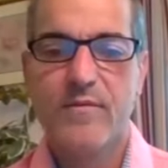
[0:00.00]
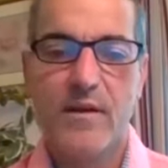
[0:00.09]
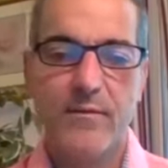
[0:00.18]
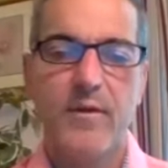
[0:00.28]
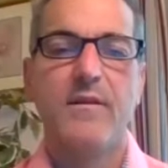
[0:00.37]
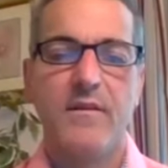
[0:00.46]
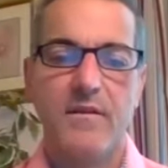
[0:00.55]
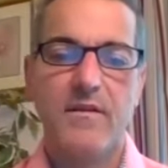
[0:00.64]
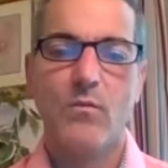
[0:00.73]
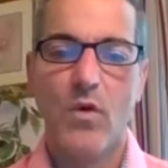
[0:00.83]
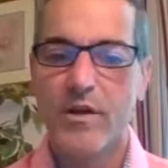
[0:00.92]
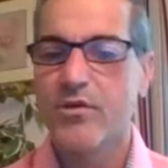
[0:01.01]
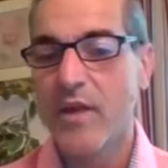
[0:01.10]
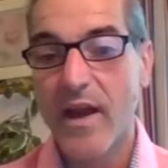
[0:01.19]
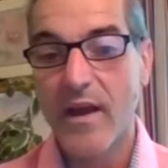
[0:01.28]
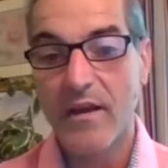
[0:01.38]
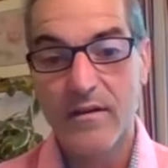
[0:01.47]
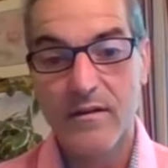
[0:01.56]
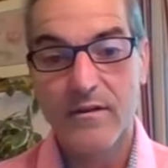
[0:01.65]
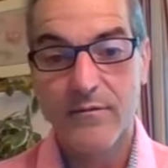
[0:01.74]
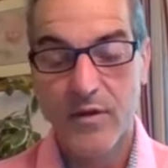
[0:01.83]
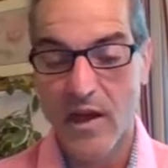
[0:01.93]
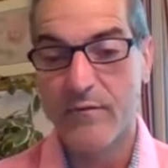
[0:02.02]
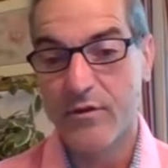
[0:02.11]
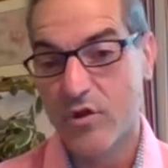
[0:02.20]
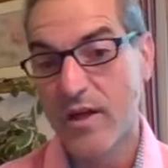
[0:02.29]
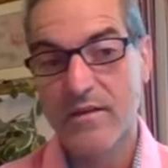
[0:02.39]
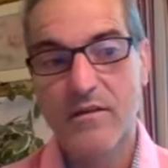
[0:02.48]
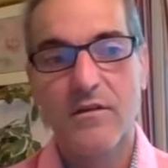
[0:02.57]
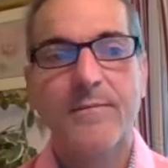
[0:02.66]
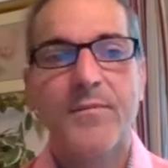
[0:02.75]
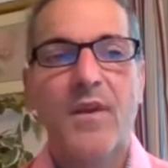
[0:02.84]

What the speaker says: Definitely watch that if you have a chance.